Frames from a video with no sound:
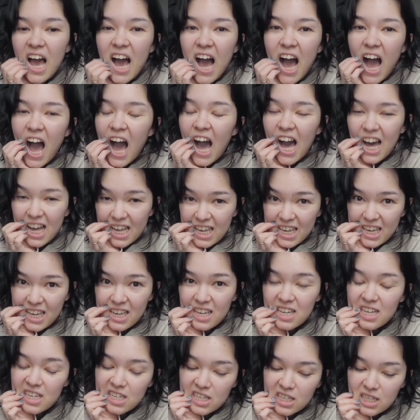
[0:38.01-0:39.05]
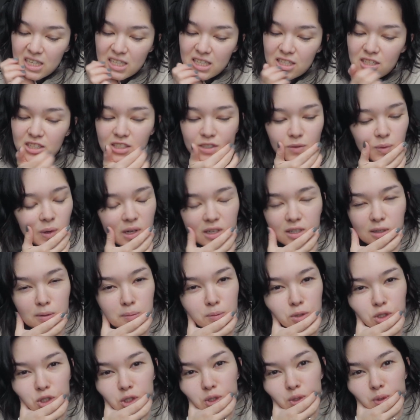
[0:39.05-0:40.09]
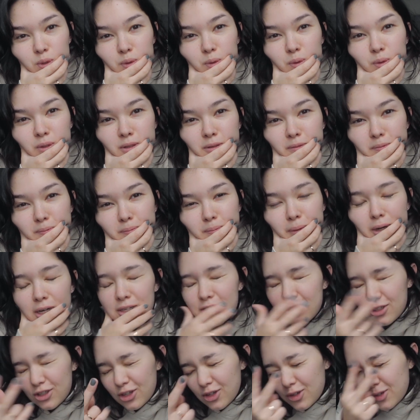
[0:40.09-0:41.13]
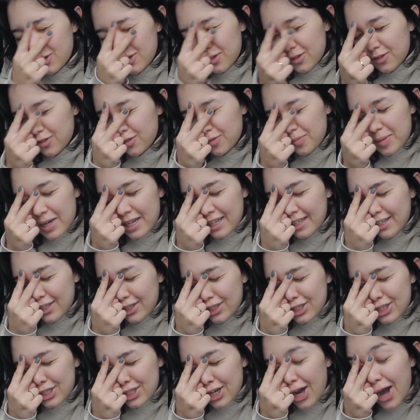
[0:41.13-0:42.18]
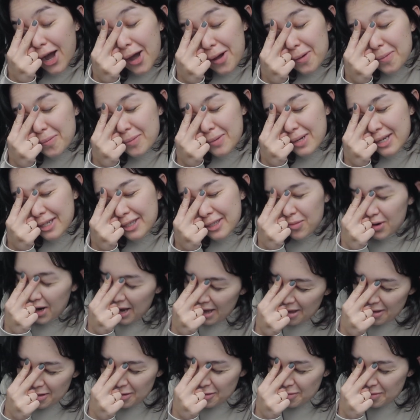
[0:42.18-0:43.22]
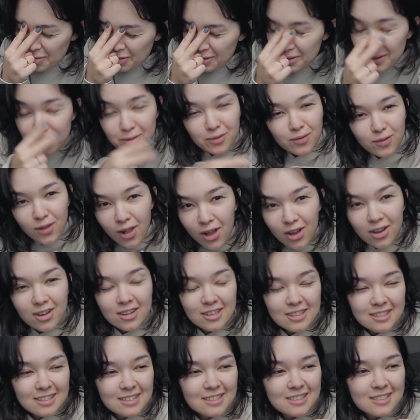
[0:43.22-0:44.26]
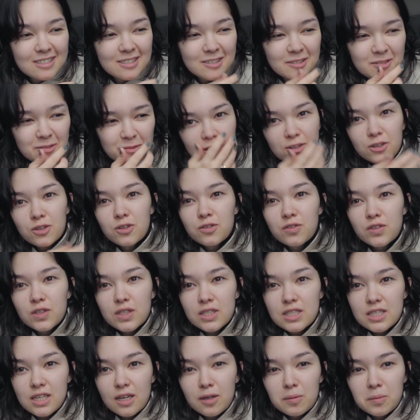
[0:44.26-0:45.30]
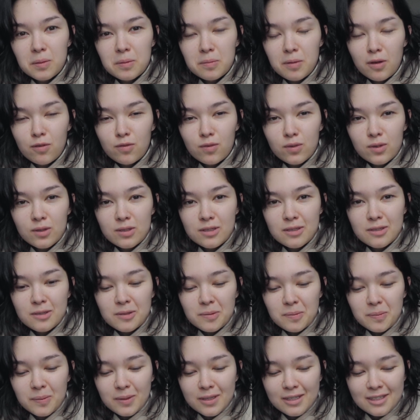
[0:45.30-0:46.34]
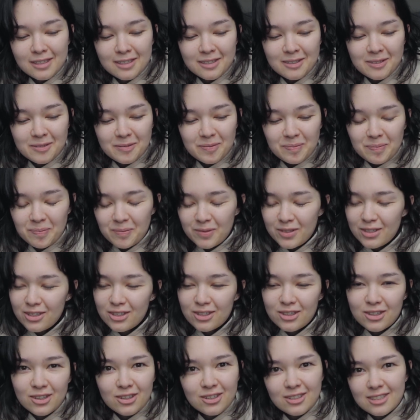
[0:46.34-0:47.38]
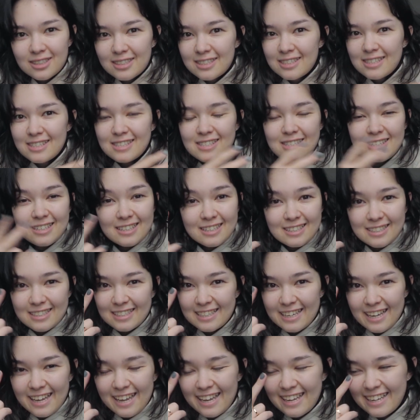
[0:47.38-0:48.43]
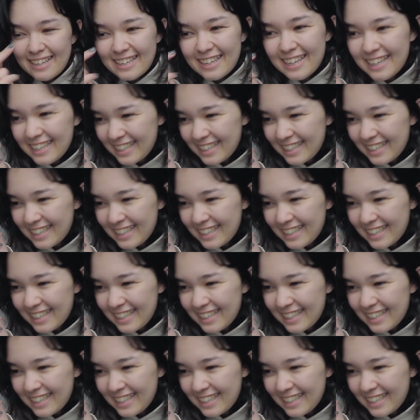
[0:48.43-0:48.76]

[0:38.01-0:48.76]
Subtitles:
Hi, welcome to part 2 of my shop prep vlogs. I don't know if you can tell by my voice, but you girl is sick again.